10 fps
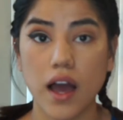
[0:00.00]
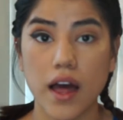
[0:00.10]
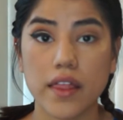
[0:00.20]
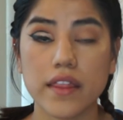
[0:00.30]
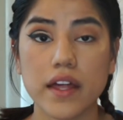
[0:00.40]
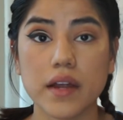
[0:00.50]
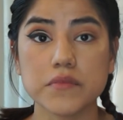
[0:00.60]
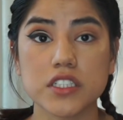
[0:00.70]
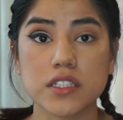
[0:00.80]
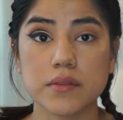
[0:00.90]
And then
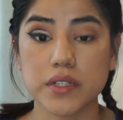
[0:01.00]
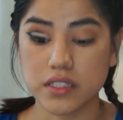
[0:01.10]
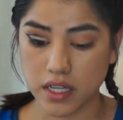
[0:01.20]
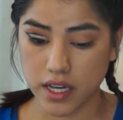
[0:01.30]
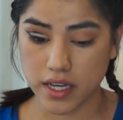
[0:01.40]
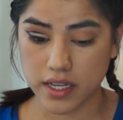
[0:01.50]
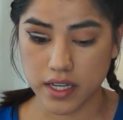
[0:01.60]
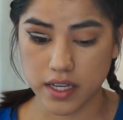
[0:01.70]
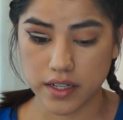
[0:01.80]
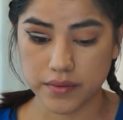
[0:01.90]
I'm just gonna be
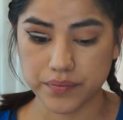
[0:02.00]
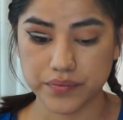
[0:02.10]
taking